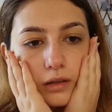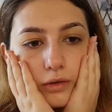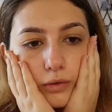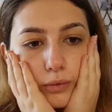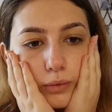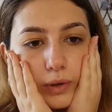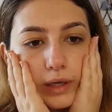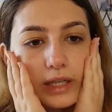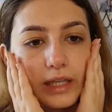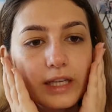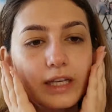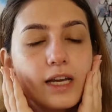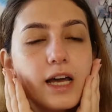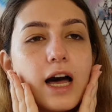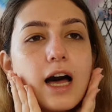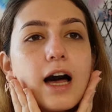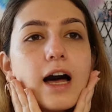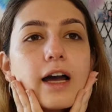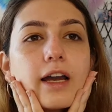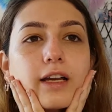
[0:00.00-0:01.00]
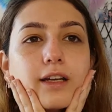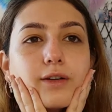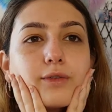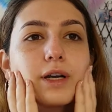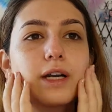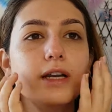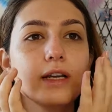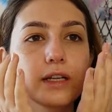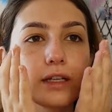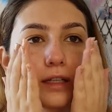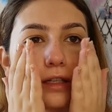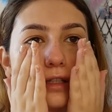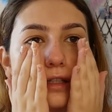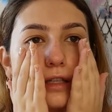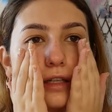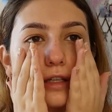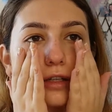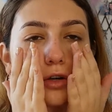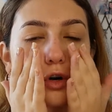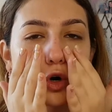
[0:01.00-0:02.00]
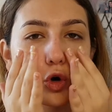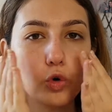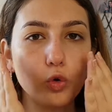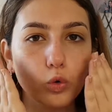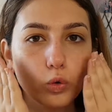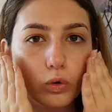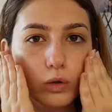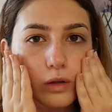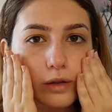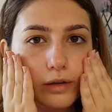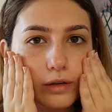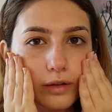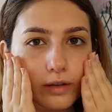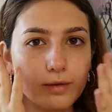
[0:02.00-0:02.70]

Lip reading: really hydrated and cool.